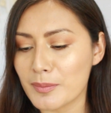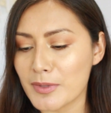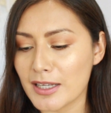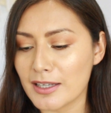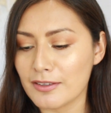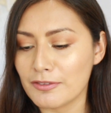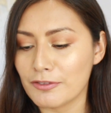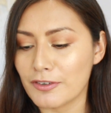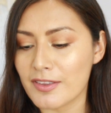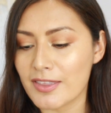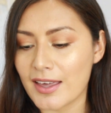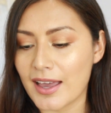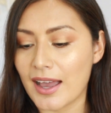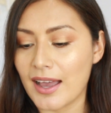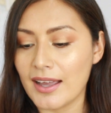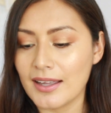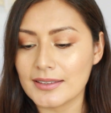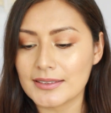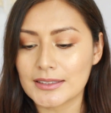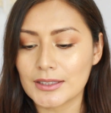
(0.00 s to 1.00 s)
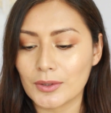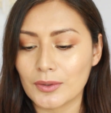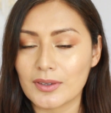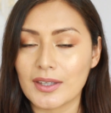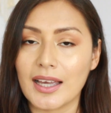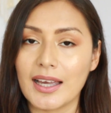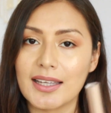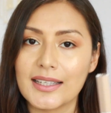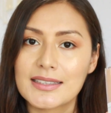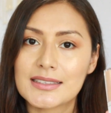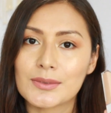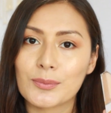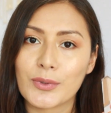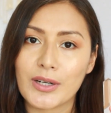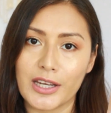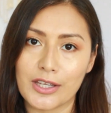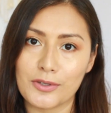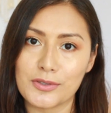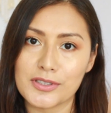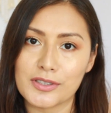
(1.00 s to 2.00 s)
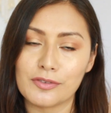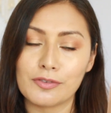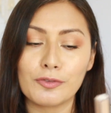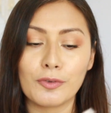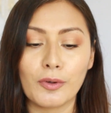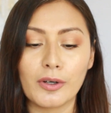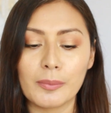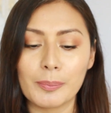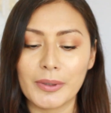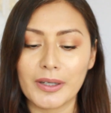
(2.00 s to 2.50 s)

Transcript: me for that. So that is what I use it for.